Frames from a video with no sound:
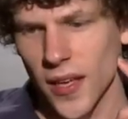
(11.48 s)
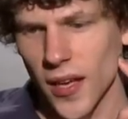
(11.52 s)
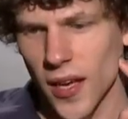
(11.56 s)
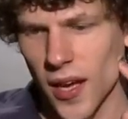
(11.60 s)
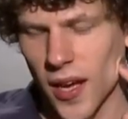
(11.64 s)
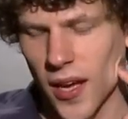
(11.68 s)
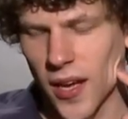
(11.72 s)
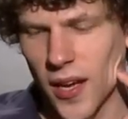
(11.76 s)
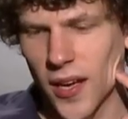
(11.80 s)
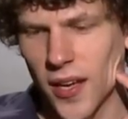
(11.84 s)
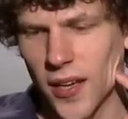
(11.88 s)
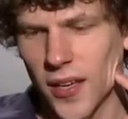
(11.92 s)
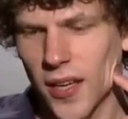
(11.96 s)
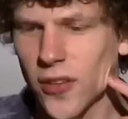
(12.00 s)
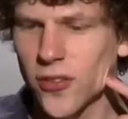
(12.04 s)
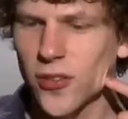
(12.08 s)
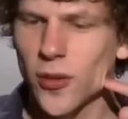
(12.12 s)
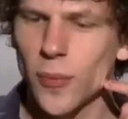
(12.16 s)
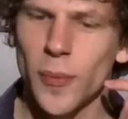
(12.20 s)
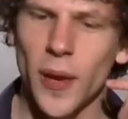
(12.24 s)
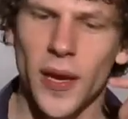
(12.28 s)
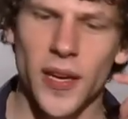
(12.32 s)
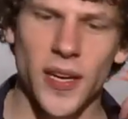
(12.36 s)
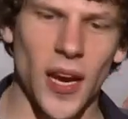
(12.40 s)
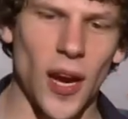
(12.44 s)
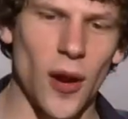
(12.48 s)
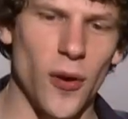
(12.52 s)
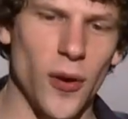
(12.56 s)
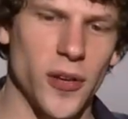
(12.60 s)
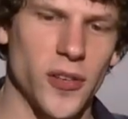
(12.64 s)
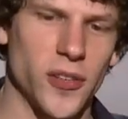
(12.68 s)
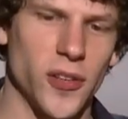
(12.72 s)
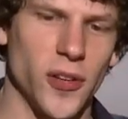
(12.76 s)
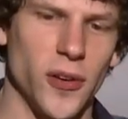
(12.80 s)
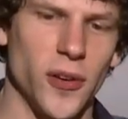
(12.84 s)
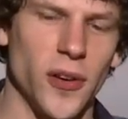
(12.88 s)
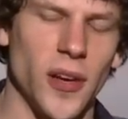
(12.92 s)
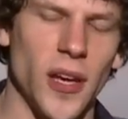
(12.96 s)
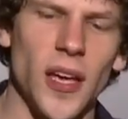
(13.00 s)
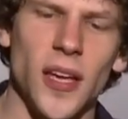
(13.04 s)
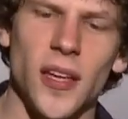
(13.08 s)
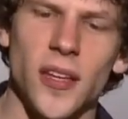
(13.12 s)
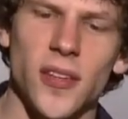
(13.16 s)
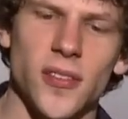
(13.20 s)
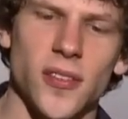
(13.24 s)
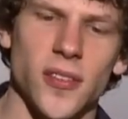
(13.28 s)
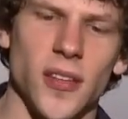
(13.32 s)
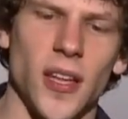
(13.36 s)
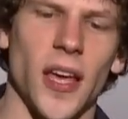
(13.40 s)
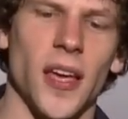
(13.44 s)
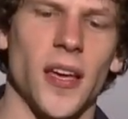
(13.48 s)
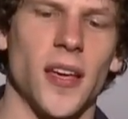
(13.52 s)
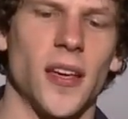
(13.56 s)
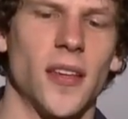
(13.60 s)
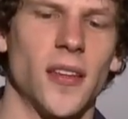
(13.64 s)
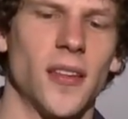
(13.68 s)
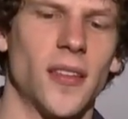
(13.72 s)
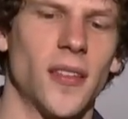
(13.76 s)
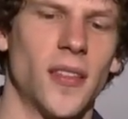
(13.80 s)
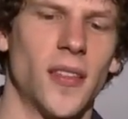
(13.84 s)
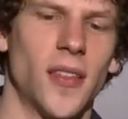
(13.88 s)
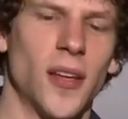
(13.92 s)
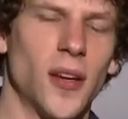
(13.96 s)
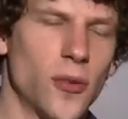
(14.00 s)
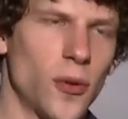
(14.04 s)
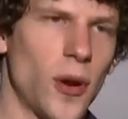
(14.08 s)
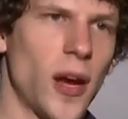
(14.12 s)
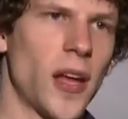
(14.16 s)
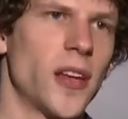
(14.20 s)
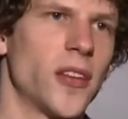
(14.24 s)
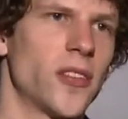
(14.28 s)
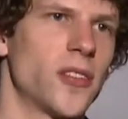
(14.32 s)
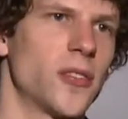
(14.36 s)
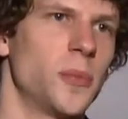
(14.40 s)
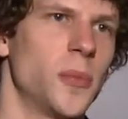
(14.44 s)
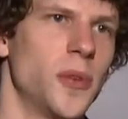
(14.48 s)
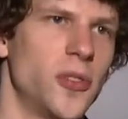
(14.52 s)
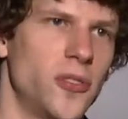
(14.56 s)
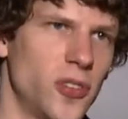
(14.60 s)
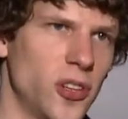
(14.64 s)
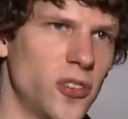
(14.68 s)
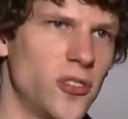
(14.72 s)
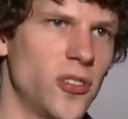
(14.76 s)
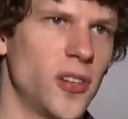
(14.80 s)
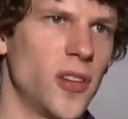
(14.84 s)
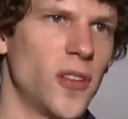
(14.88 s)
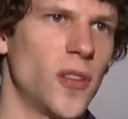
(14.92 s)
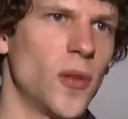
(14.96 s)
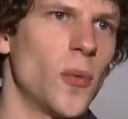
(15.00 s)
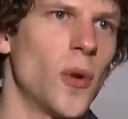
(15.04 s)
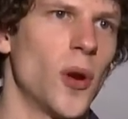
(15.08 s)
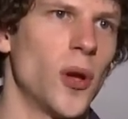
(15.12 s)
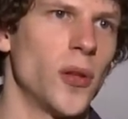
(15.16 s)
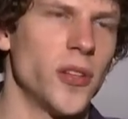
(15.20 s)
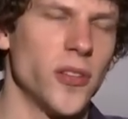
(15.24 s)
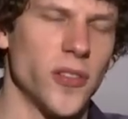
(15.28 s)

Uh, yeah, so my character is like the greatest magician in the world.